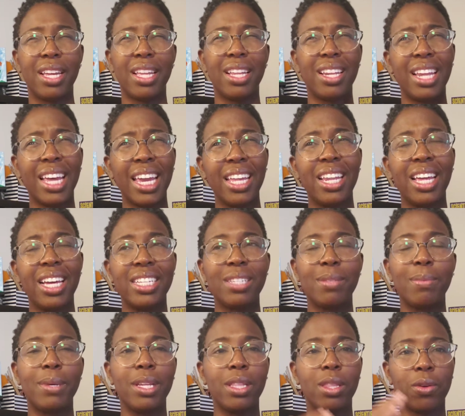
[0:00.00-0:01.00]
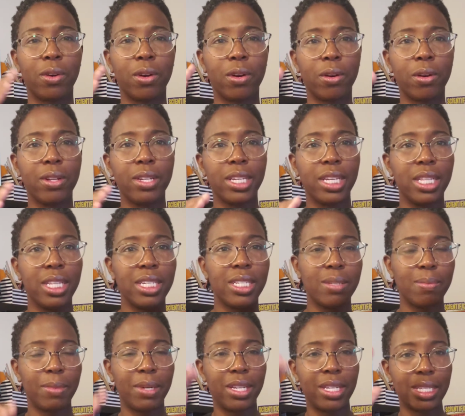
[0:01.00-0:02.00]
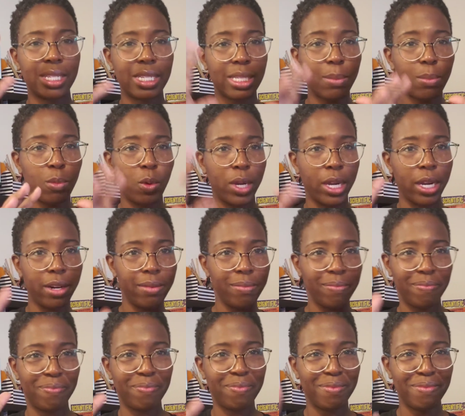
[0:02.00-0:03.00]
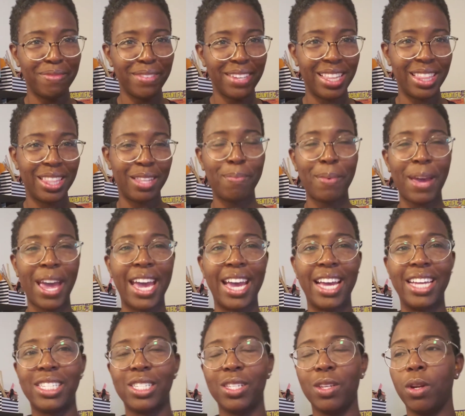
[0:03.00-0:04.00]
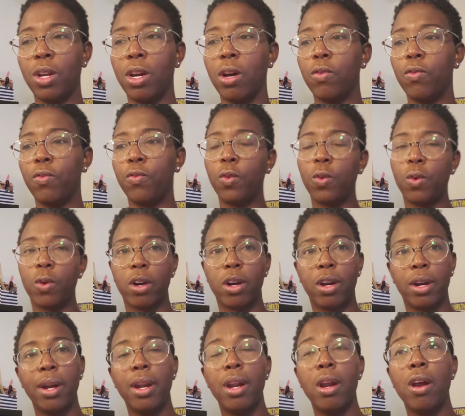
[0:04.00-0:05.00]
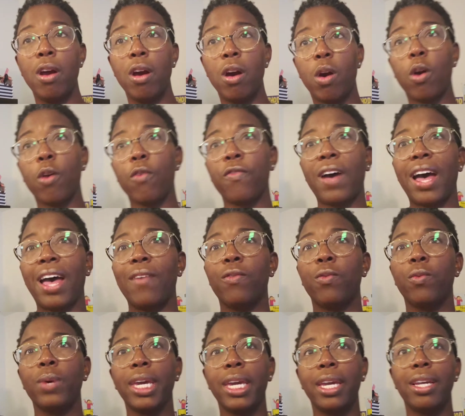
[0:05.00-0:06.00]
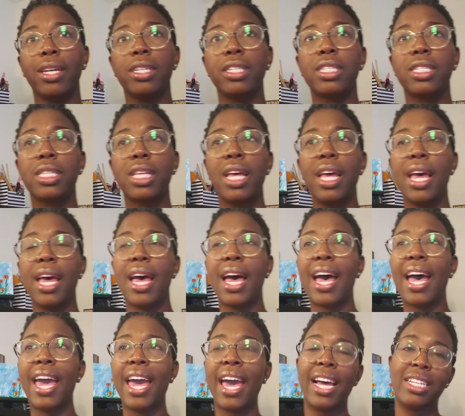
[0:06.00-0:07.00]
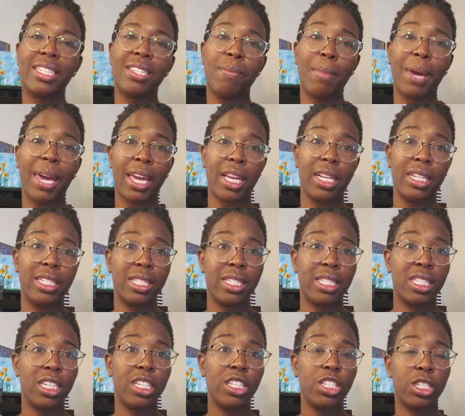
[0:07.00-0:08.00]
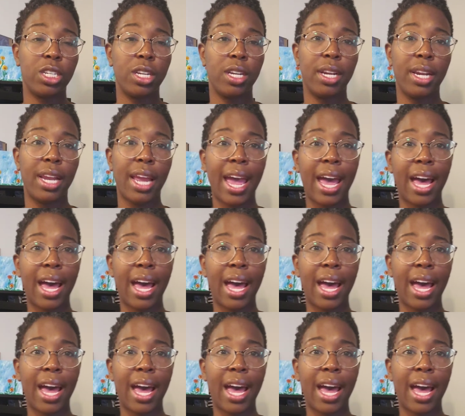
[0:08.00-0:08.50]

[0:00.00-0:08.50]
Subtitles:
late last month or early this month, somewhere in the past, 4 or 5 weeks, I had to make a decision